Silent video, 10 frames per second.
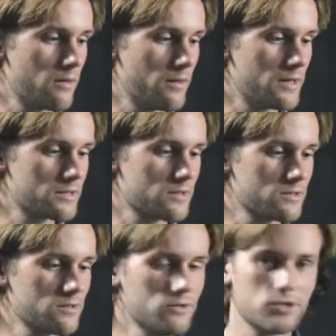That's our
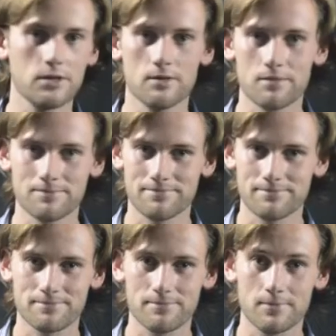solution.
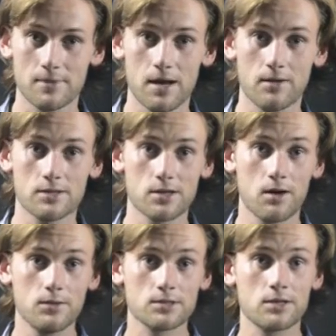Now it's
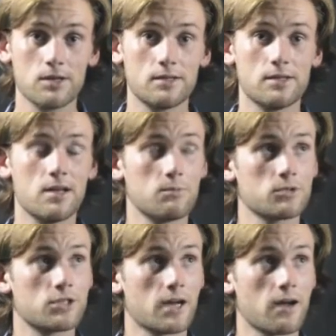always good to double
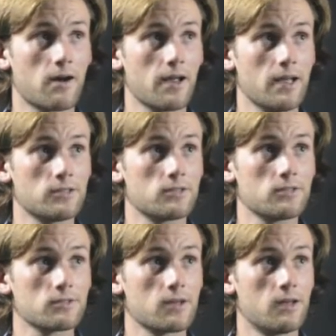check our
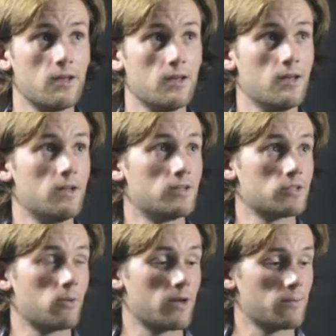answers.
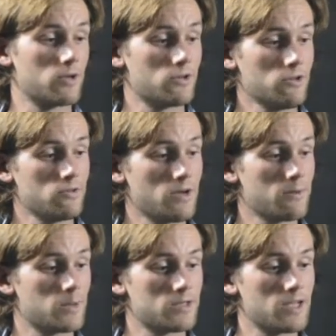So what I'm going to do,
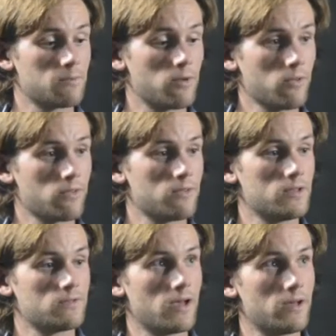I'm going to take both of
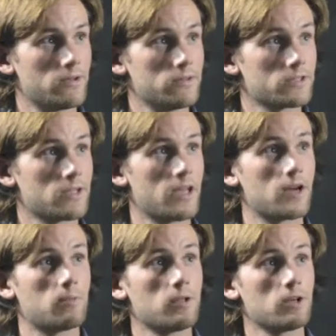these values and
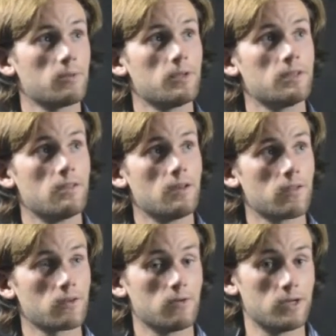I'll plug them into the
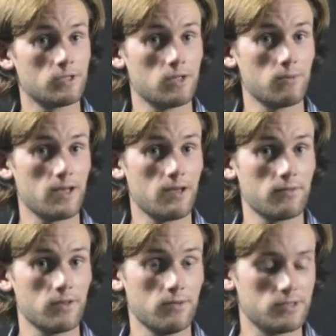other equation that we
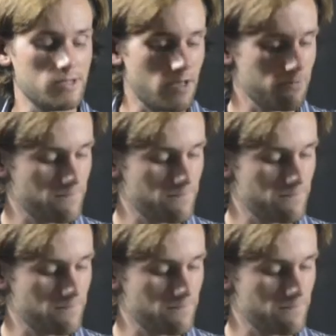haven't used yet.